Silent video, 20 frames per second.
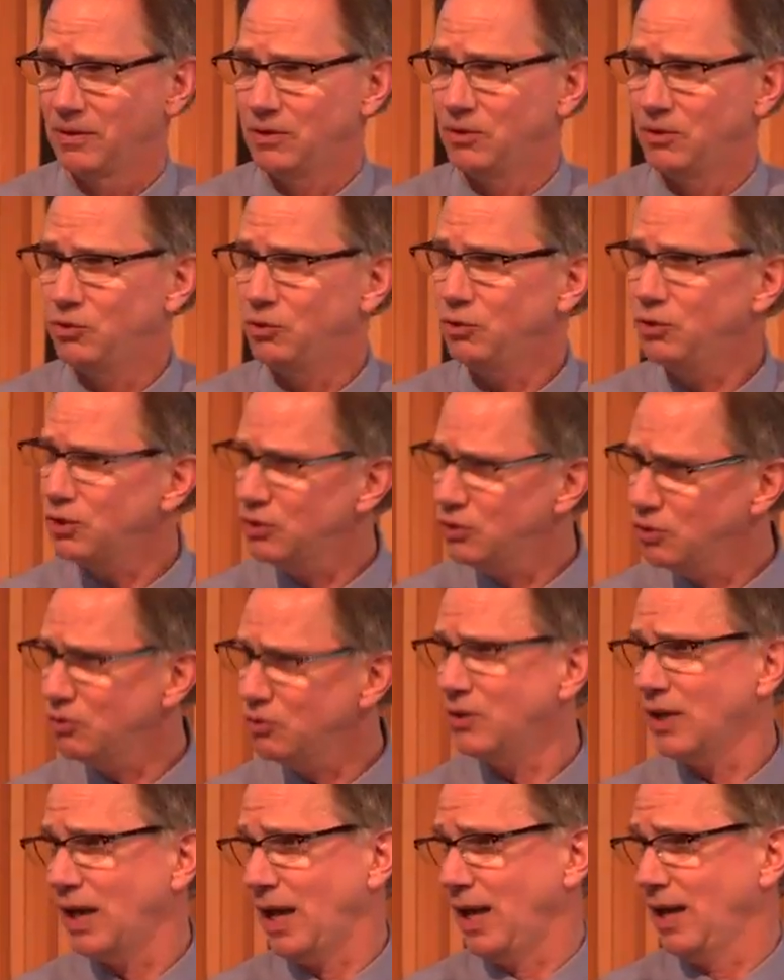Do you do
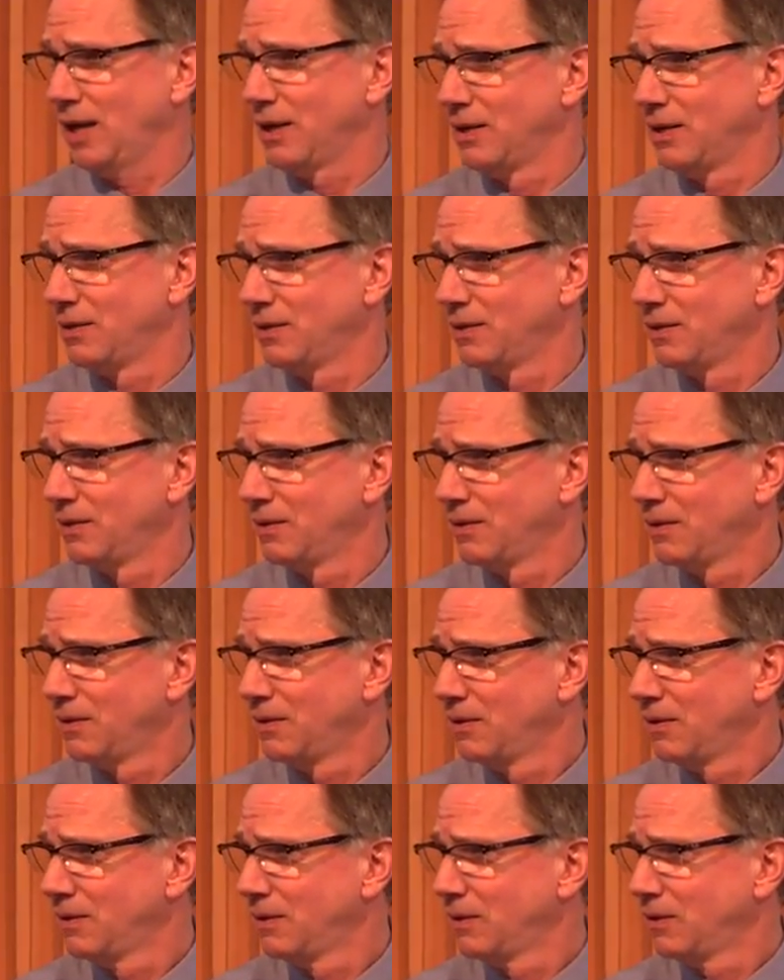that?
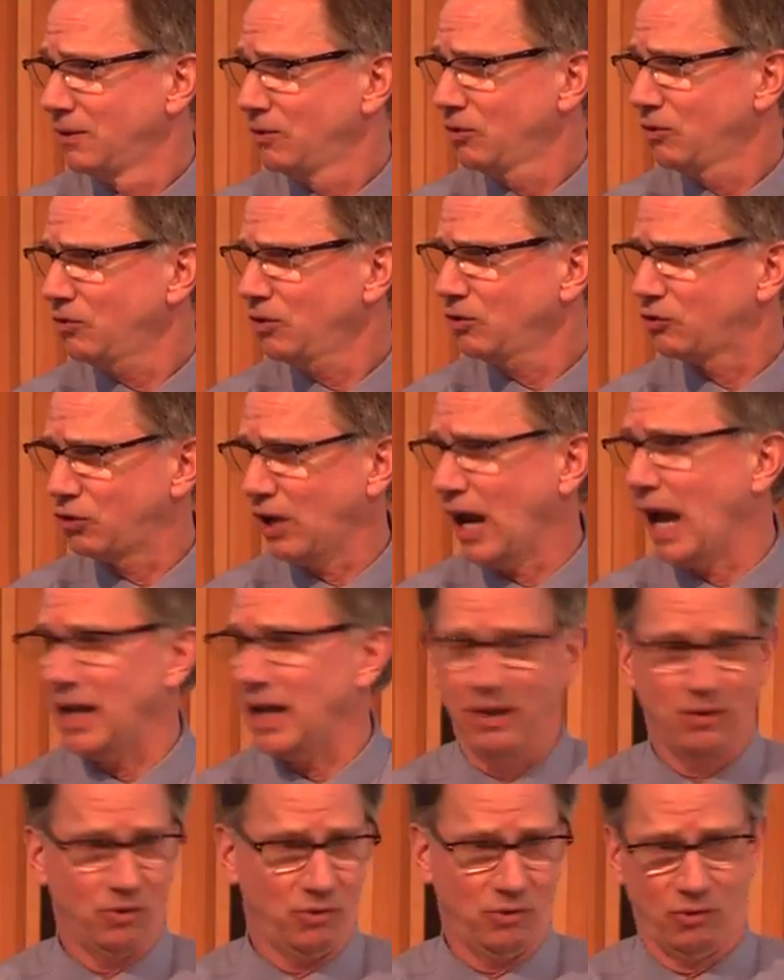Just a
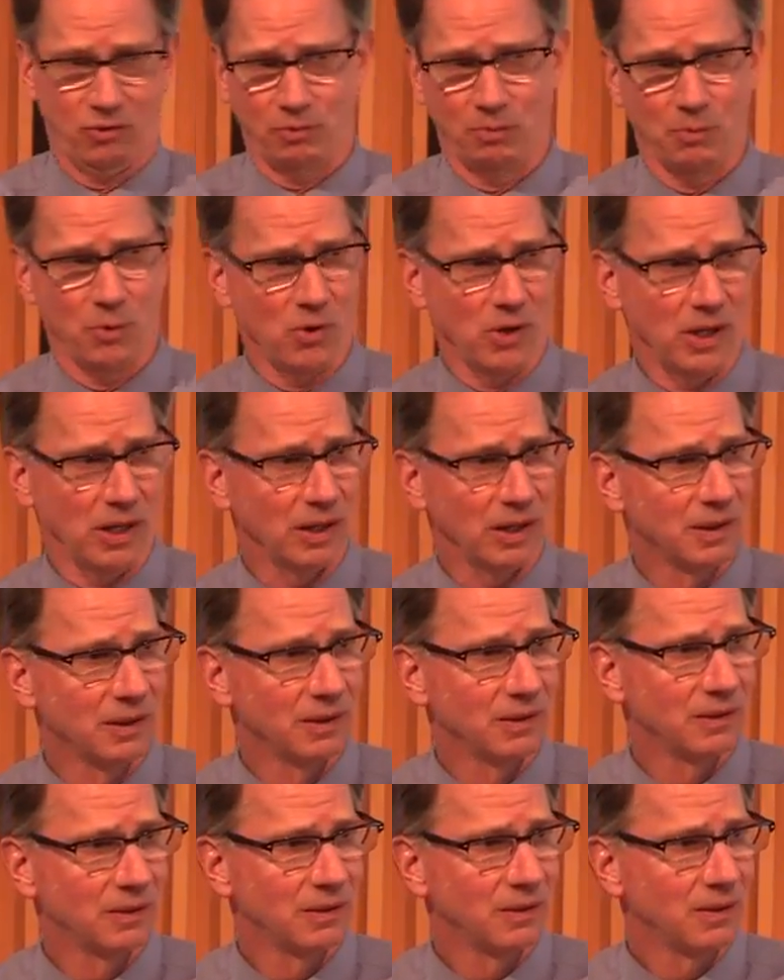challenge this morning.
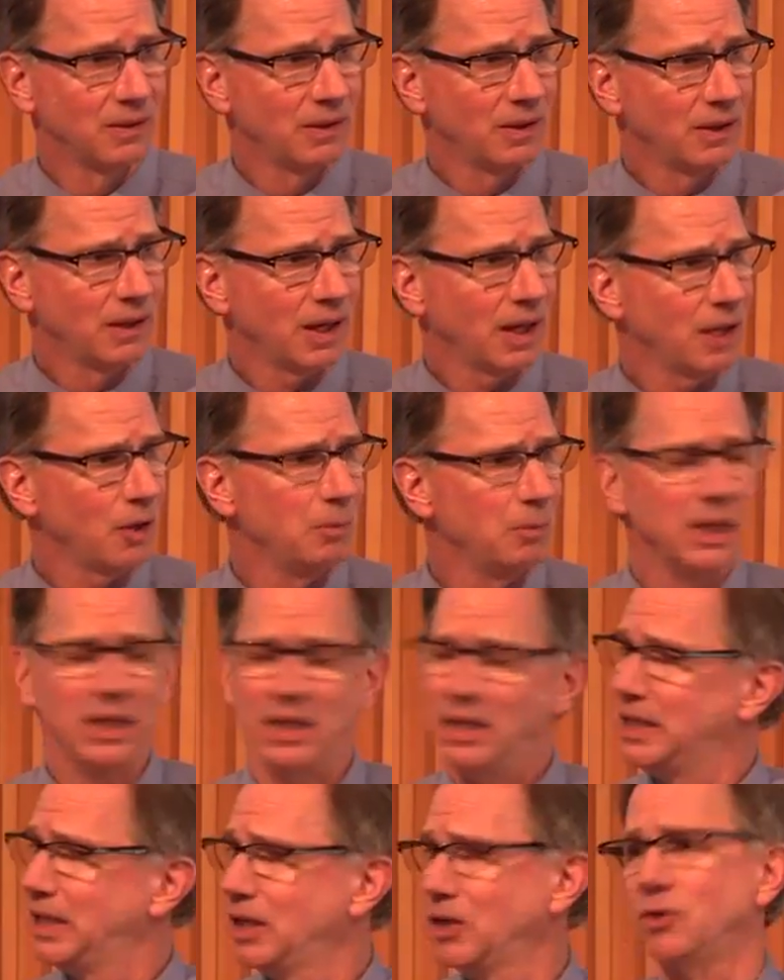I don't mean to
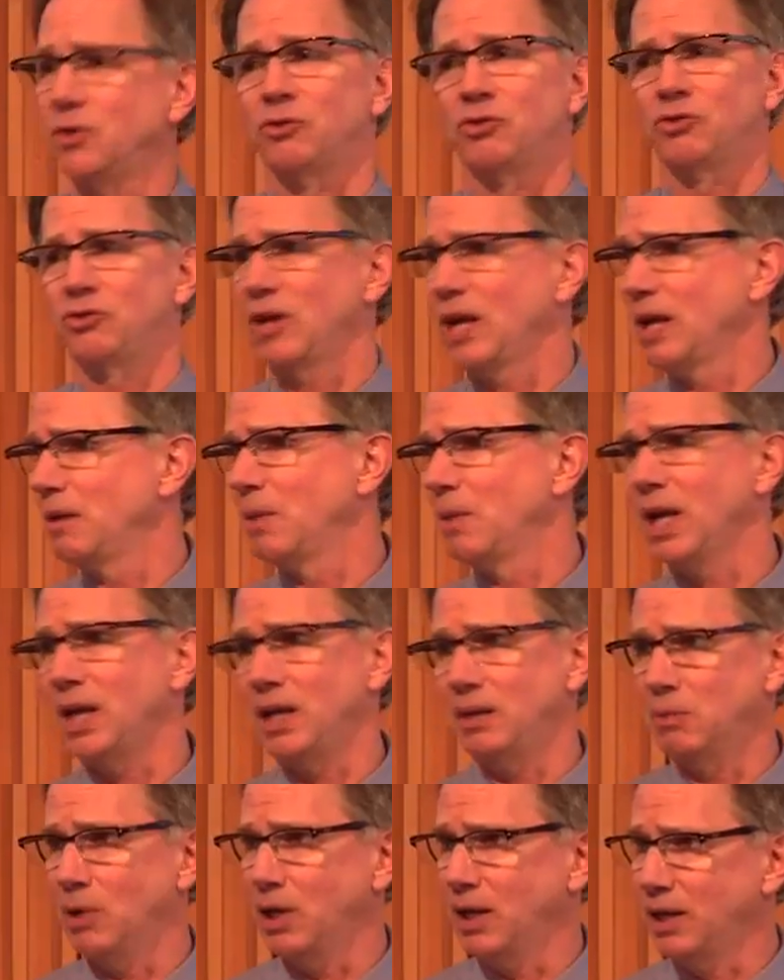guilt or shame
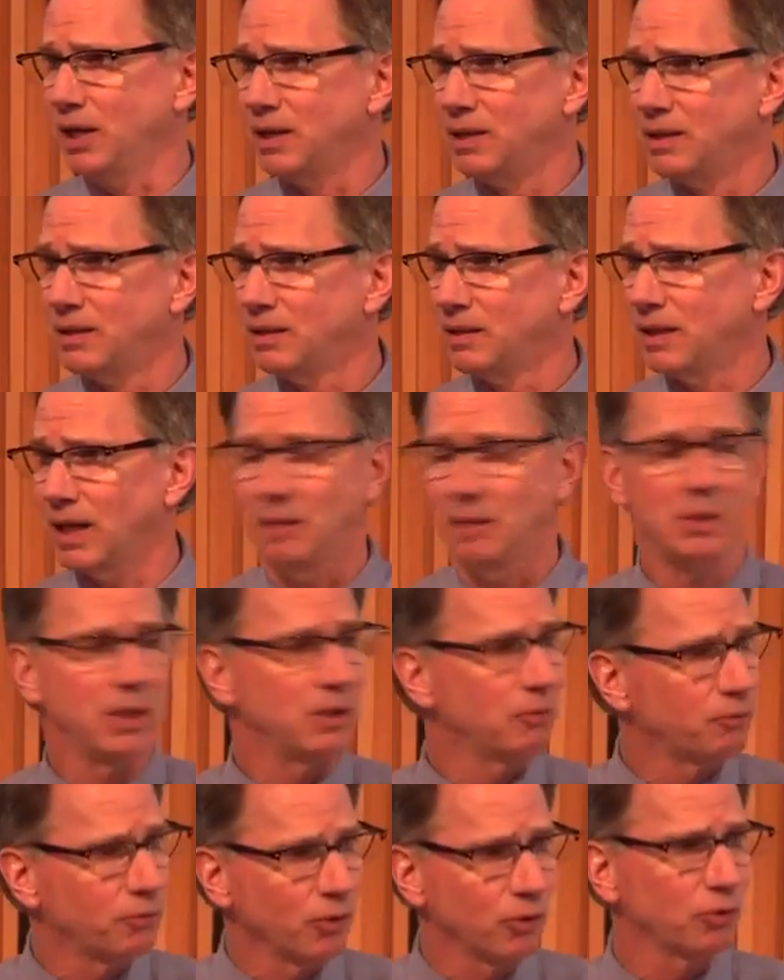anybody. I'd be the
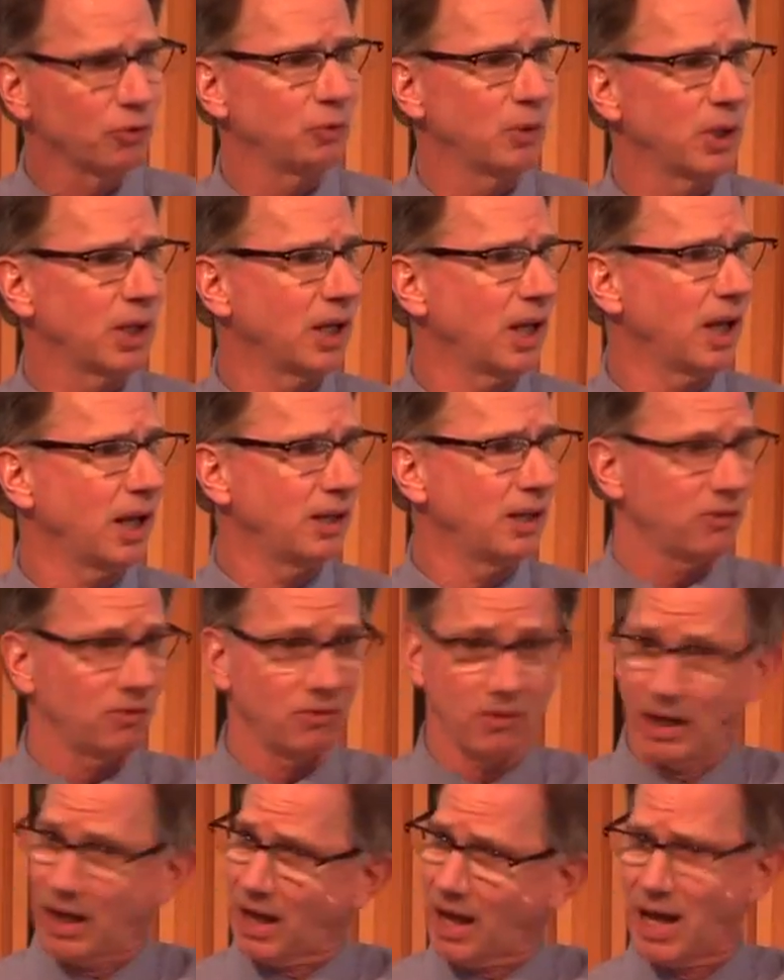first one in line to
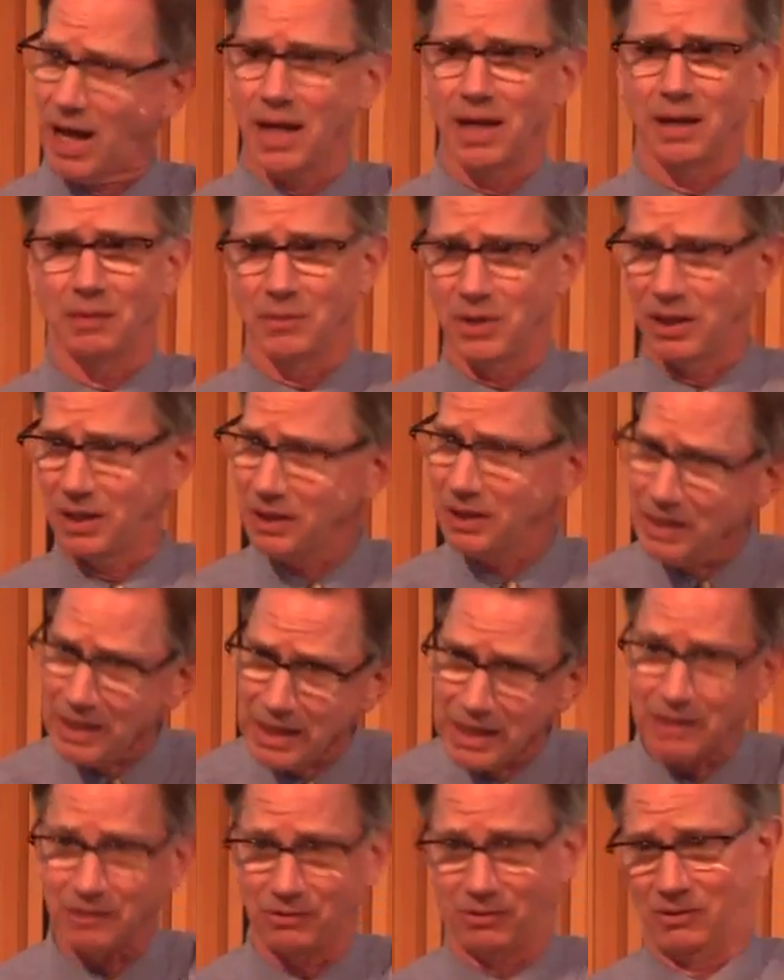say, I am the
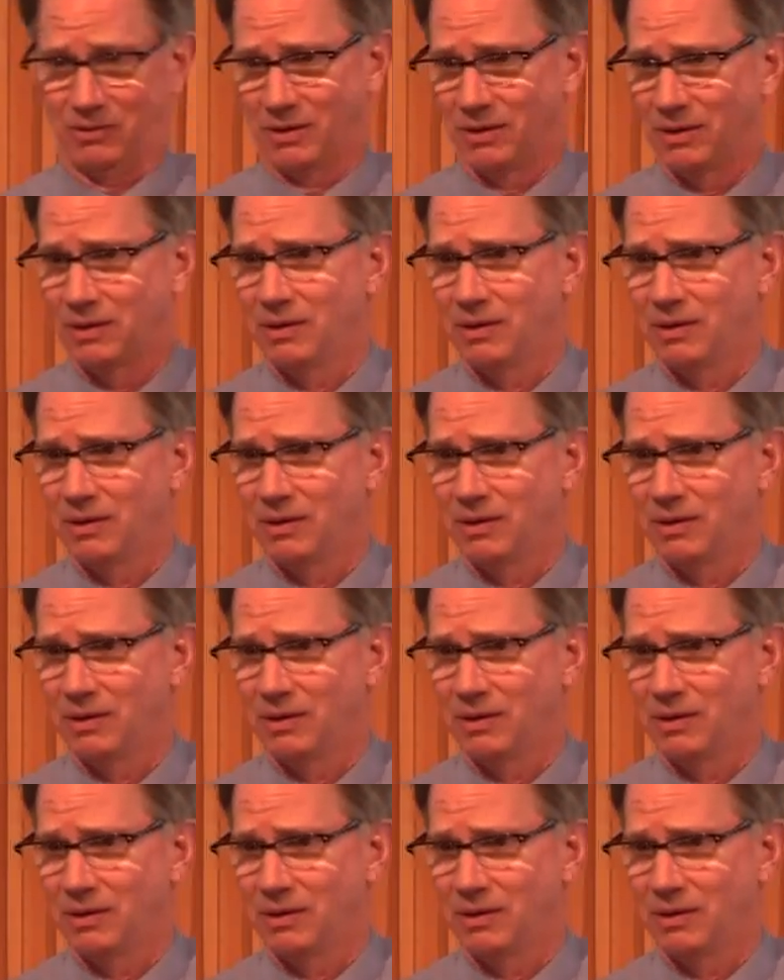least